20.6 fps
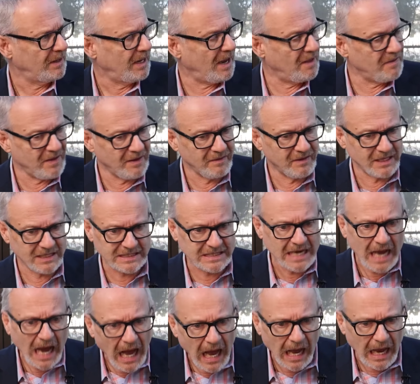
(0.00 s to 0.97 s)
And then this
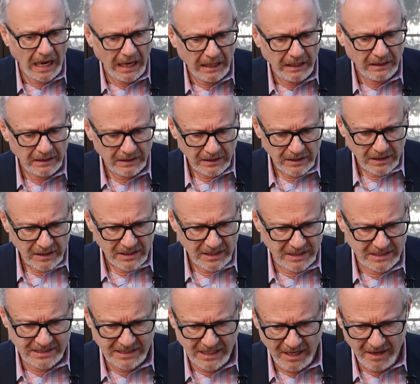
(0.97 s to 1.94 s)
guy
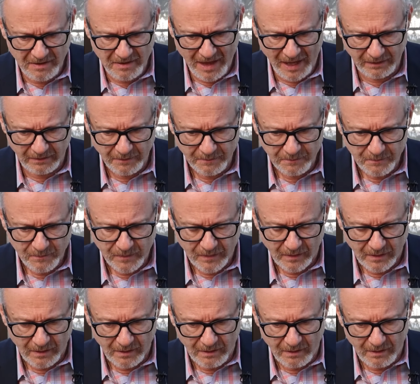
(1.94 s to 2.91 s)
is saying that
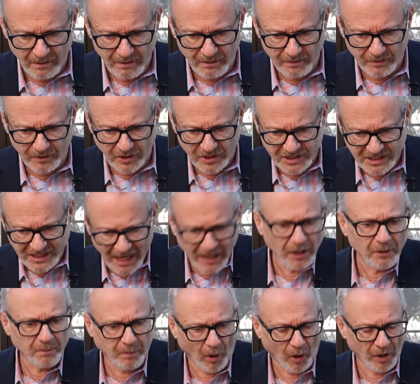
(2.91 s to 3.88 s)
the
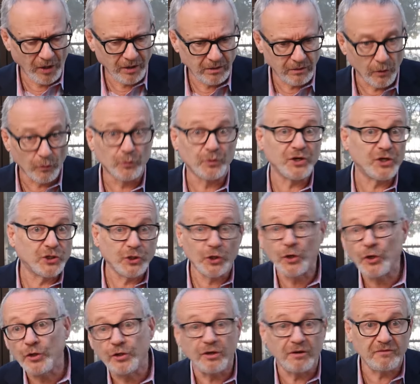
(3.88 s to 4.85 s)
second part, the
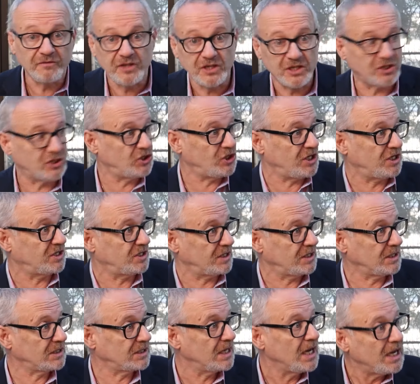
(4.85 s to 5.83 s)
return of this
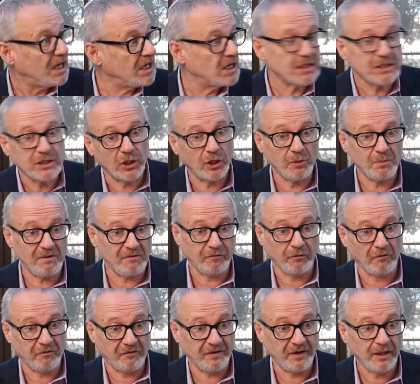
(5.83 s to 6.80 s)
Jesus, is going to be
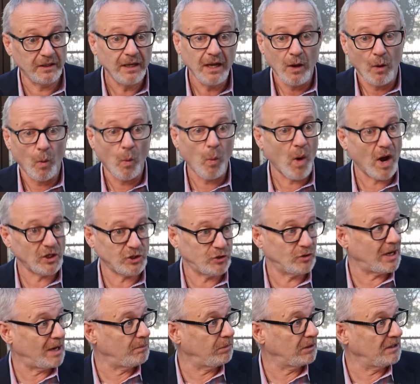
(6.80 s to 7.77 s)
fulfilled. Why
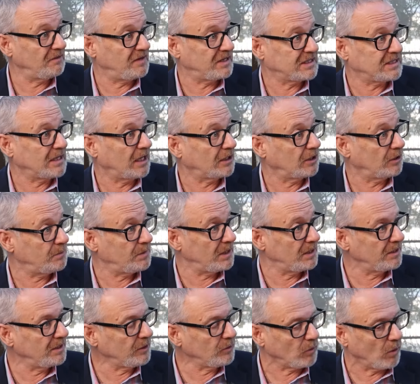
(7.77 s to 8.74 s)
should I believe it's not going to be
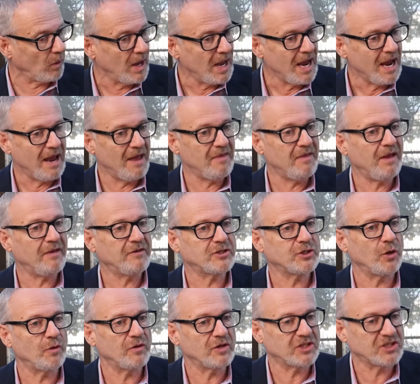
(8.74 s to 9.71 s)
literal? And
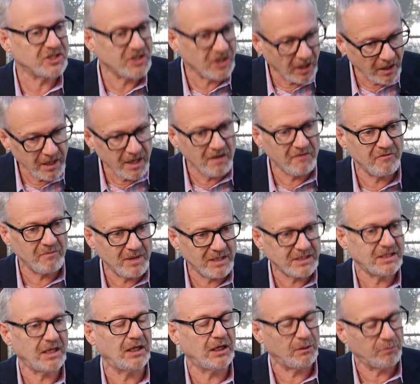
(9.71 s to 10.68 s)
so the study of
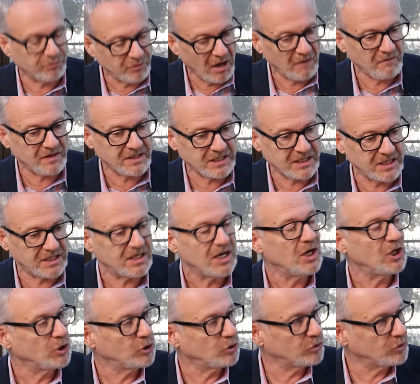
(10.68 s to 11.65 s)
Messianic prophecies
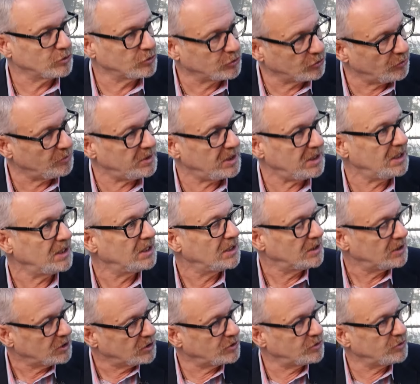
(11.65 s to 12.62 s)
drew me
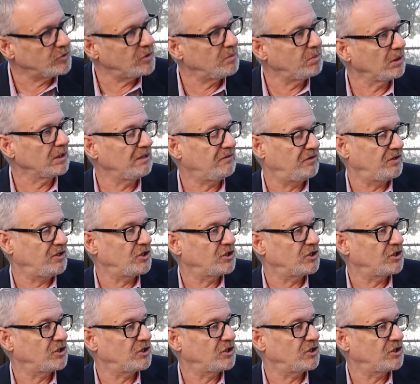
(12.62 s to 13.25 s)
to a belief in